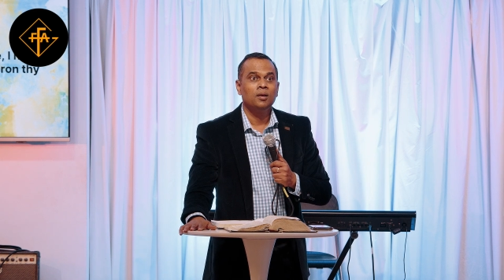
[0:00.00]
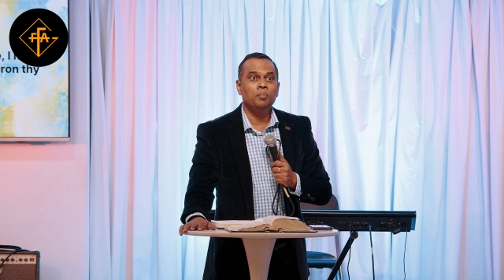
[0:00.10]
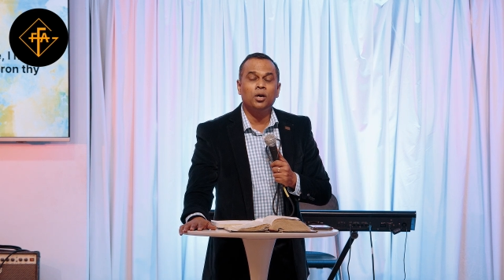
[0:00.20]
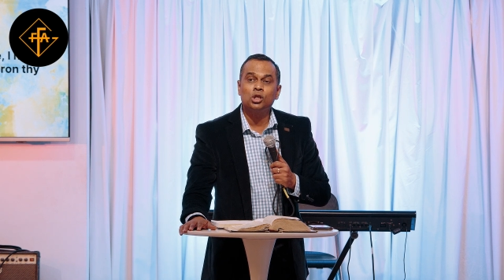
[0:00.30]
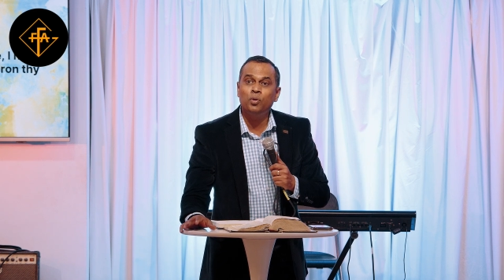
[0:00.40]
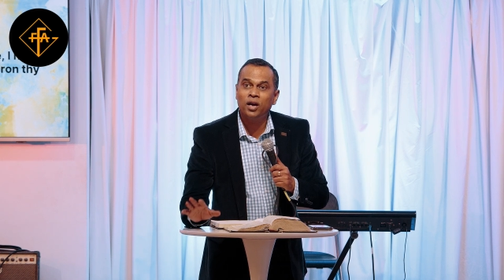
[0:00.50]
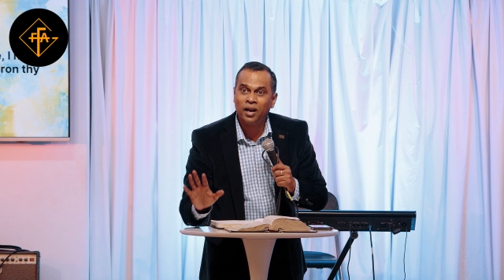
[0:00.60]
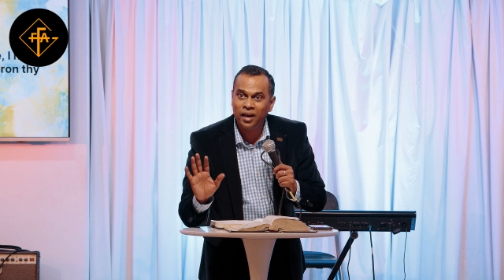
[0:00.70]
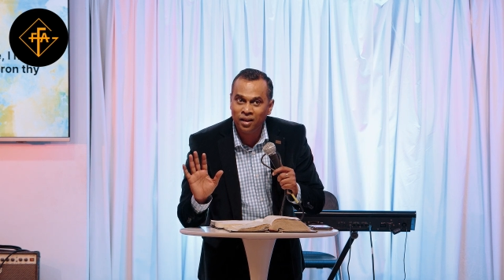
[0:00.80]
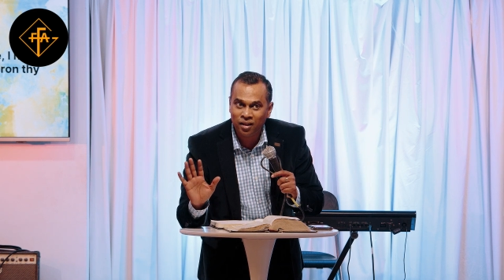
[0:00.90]
because we are
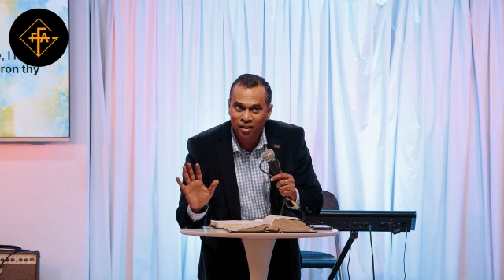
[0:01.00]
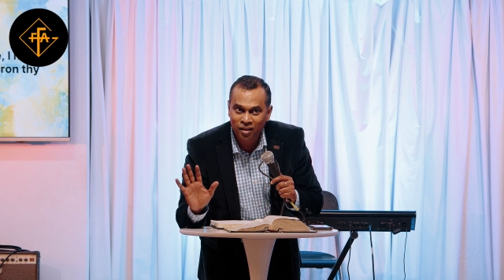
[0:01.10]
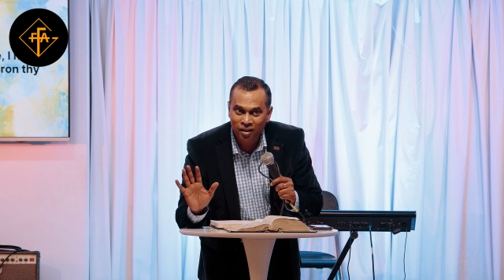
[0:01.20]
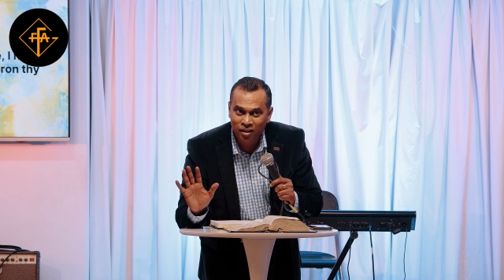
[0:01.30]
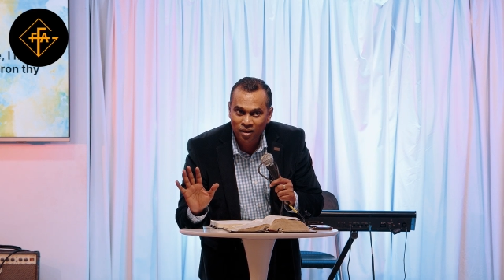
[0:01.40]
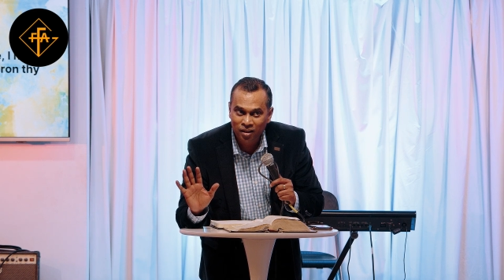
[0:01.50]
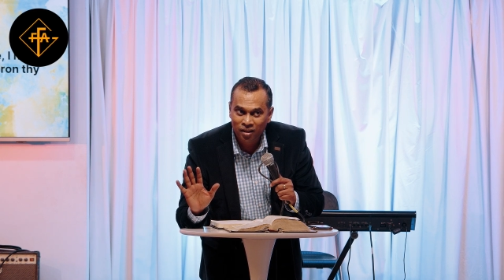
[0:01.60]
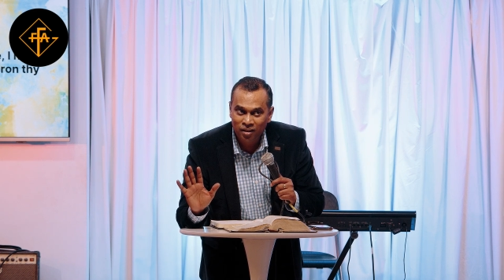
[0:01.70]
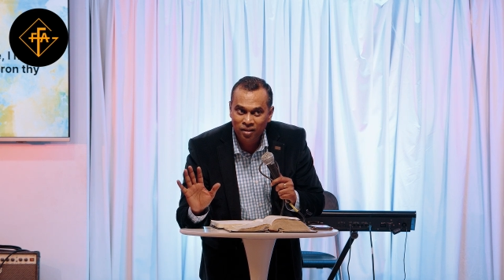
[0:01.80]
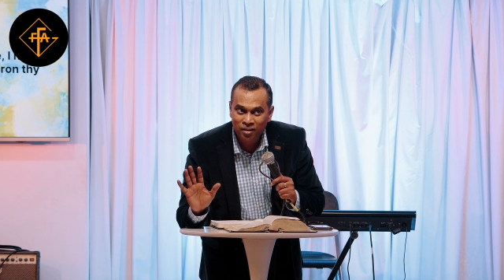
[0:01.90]
crying.
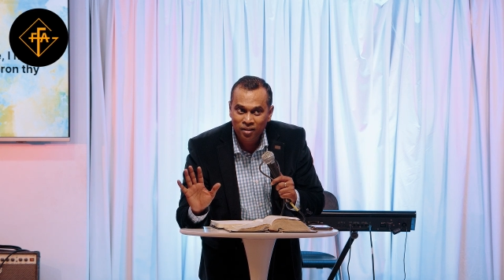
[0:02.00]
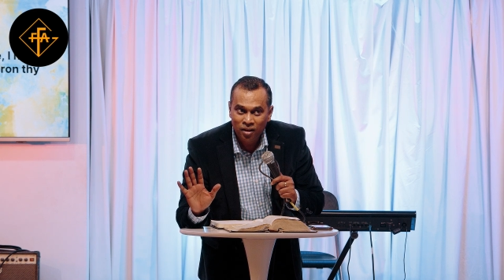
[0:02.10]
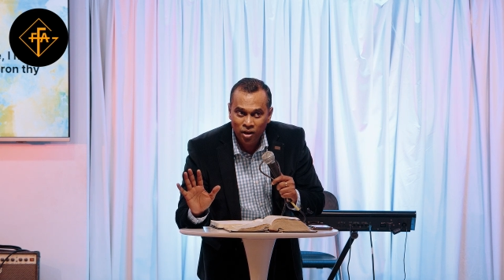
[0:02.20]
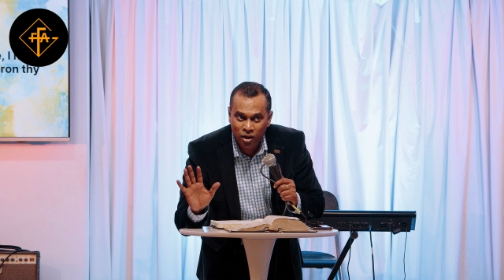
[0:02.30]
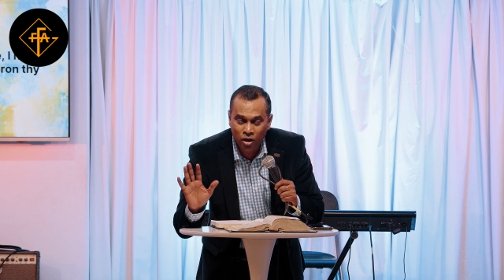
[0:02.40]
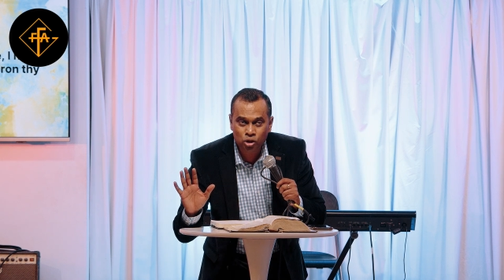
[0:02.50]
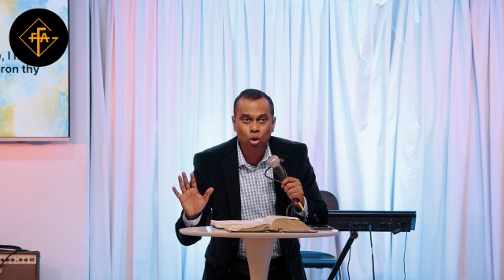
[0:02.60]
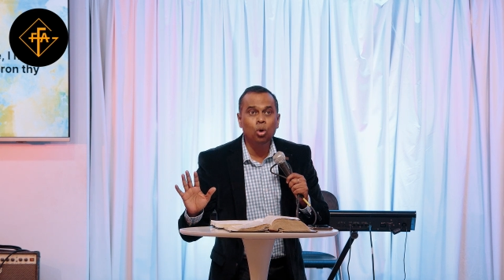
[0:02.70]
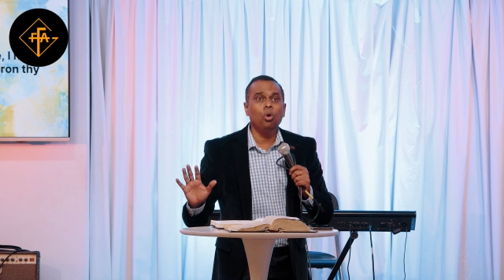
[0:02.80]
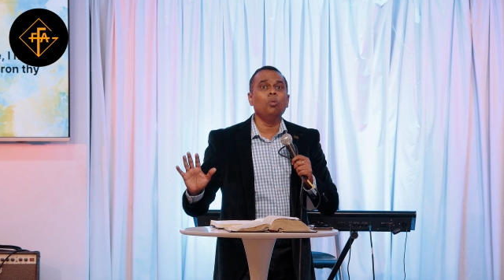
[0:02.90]
He didn't say,
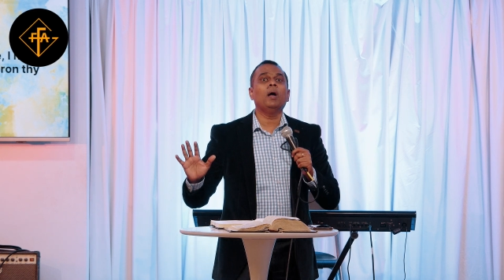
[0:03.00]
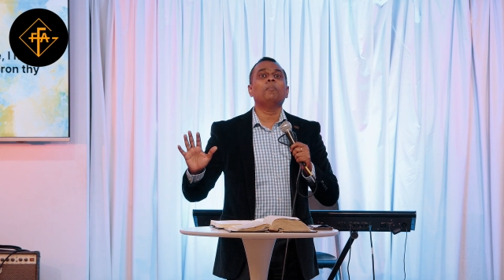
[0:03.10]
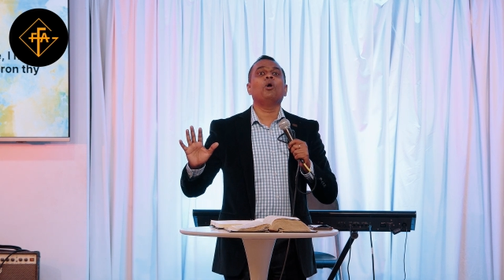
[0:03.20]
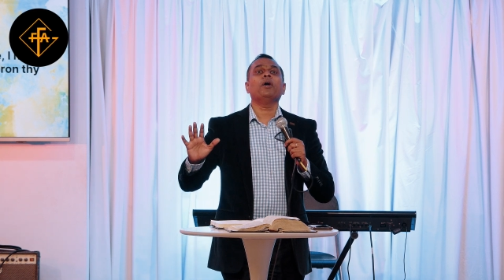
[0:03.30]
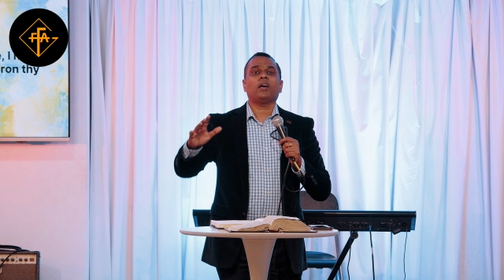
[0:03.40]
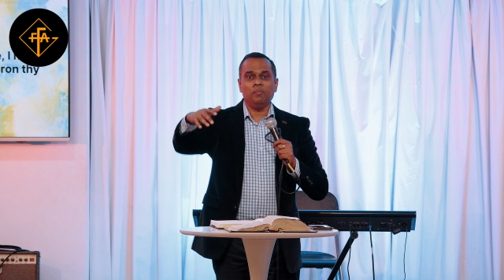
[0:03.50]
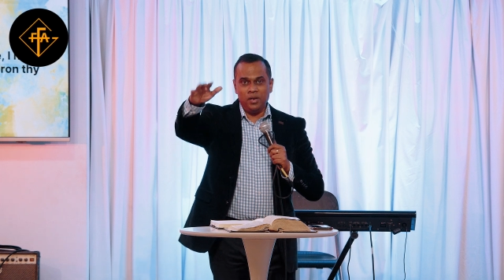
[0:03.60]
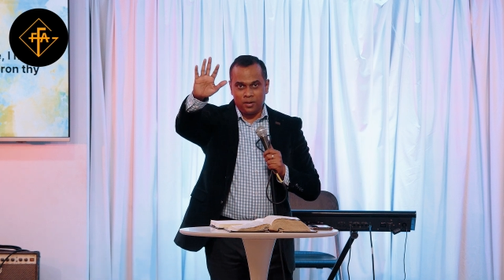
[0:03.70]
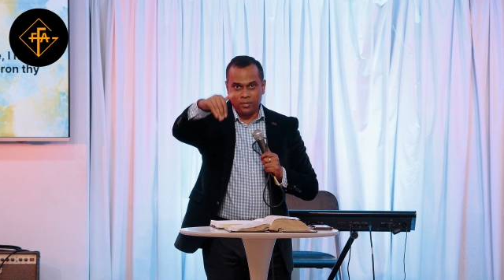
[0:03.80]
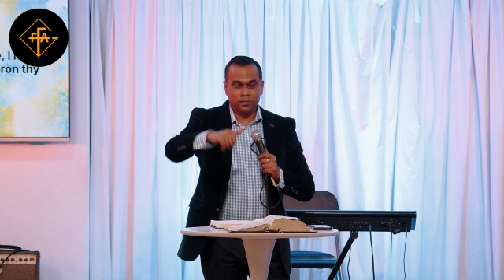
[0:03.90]
oh, my boy, come here.